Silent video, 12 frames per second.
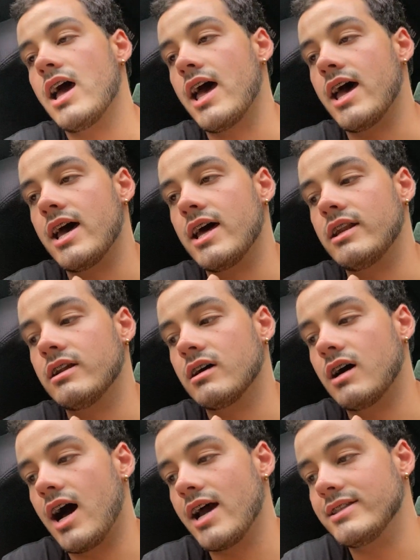and
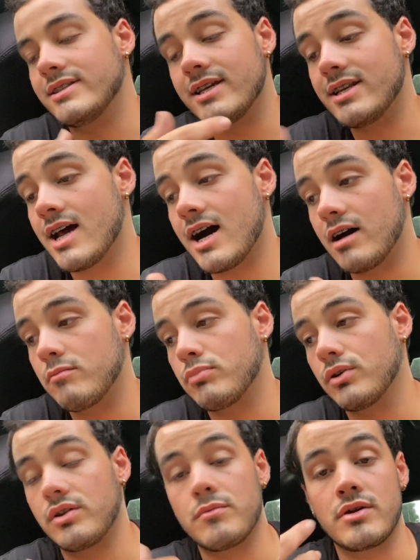I did not
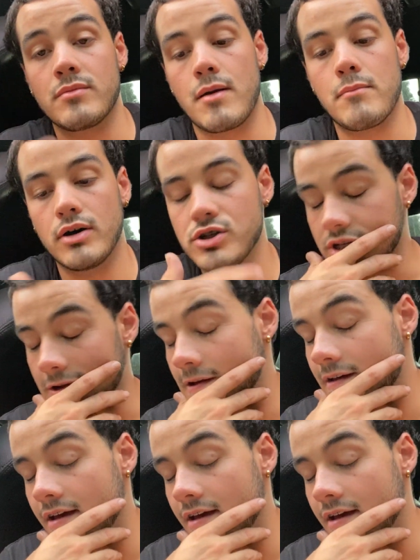put them into my budget.